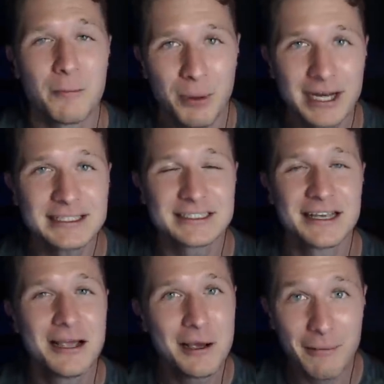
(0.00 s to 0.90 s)
But
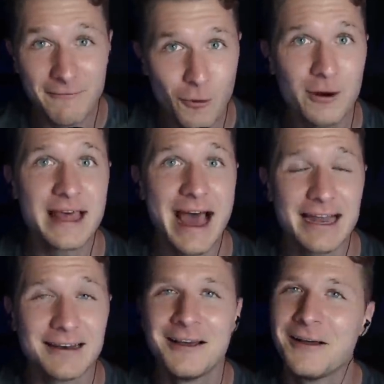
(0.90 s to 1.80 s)
before
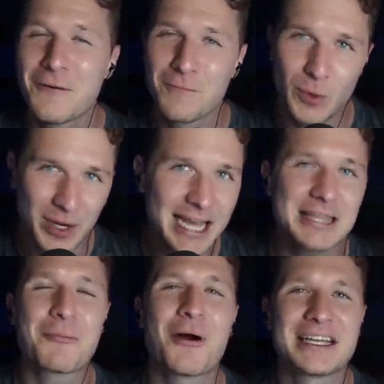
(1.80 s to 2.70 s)
that, we got the
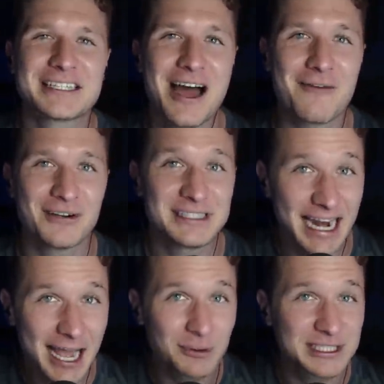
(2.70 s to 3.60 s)
press conference. And
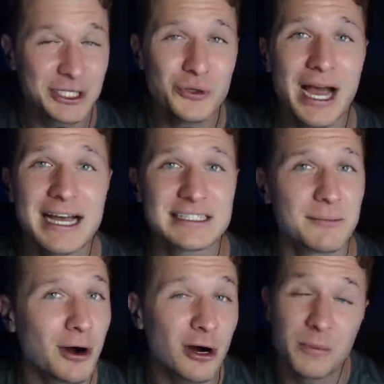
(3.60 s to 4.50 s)
I will see you guys
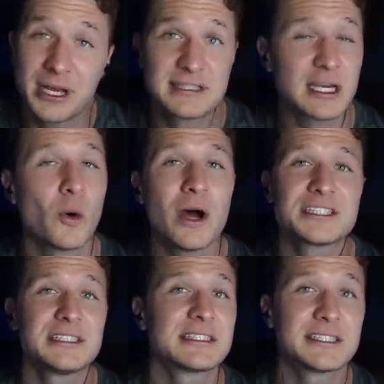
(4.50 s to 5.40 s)
tomorrow, because the
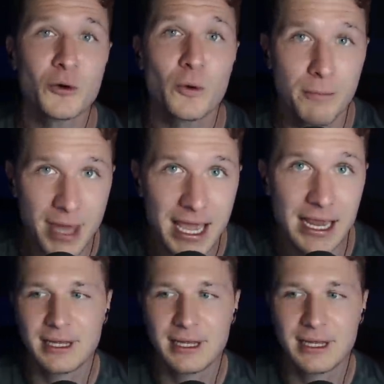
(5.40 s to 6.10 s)
questions still remain.